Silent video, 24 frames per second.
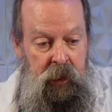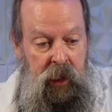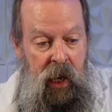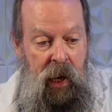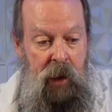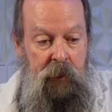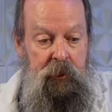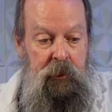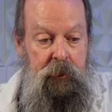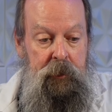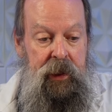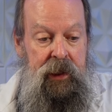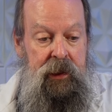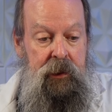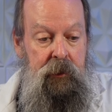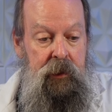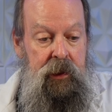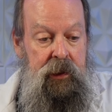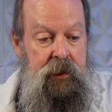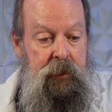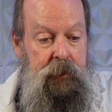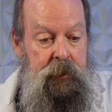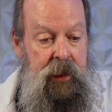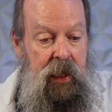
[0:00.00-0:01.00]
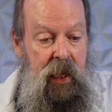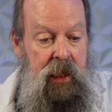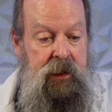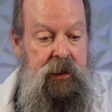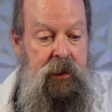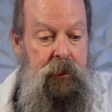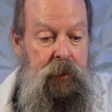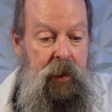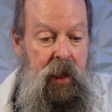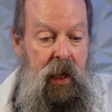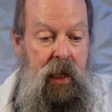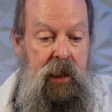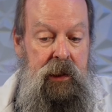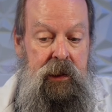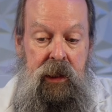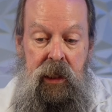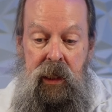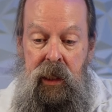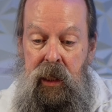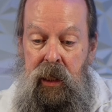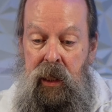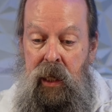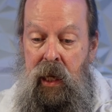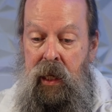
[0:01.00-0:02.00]
I will be doing some
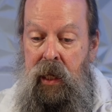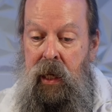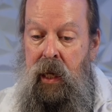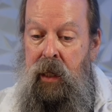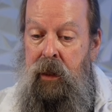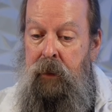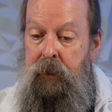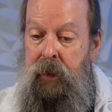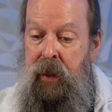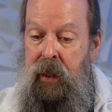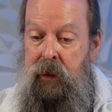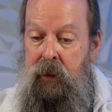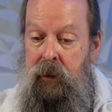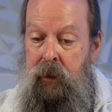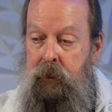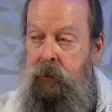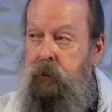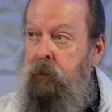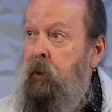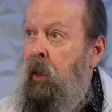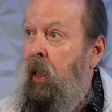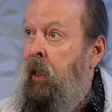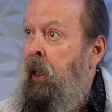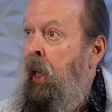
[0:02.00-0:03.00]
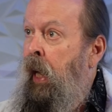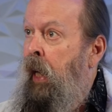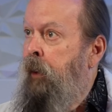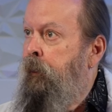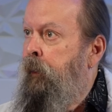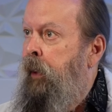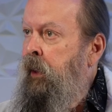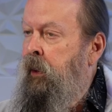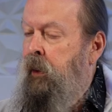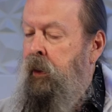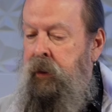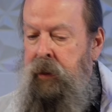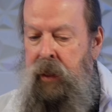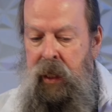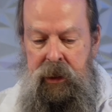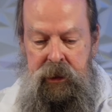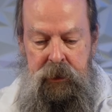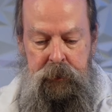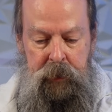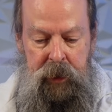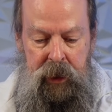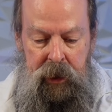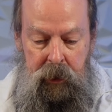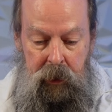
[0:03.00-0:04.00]
customizing. I gotta make the I gotta make the
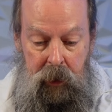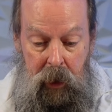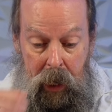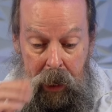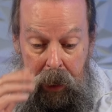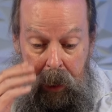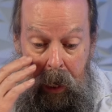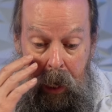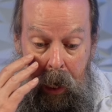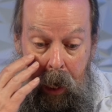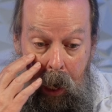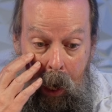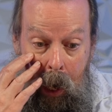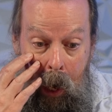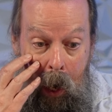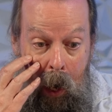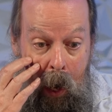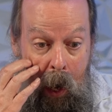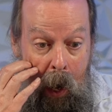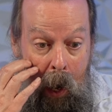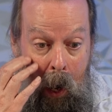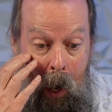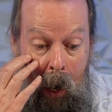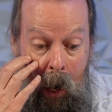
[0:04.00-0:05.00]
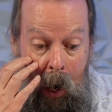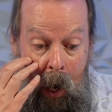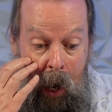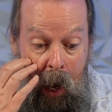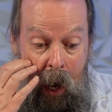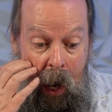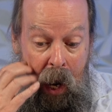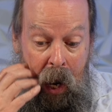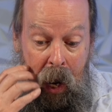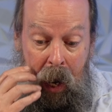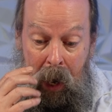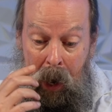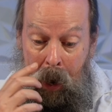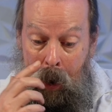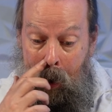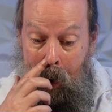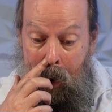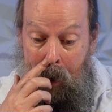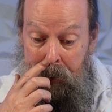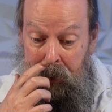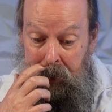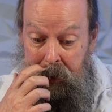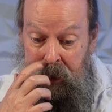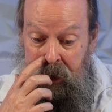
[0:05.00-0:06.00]
text bigger. I can't.
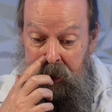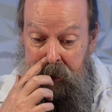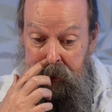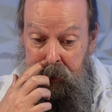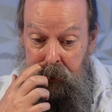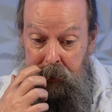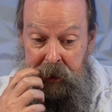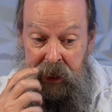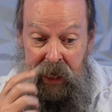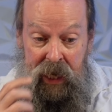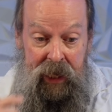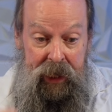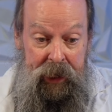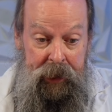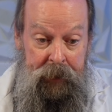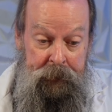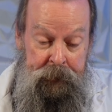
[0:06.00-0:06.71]
Everything's too tiny.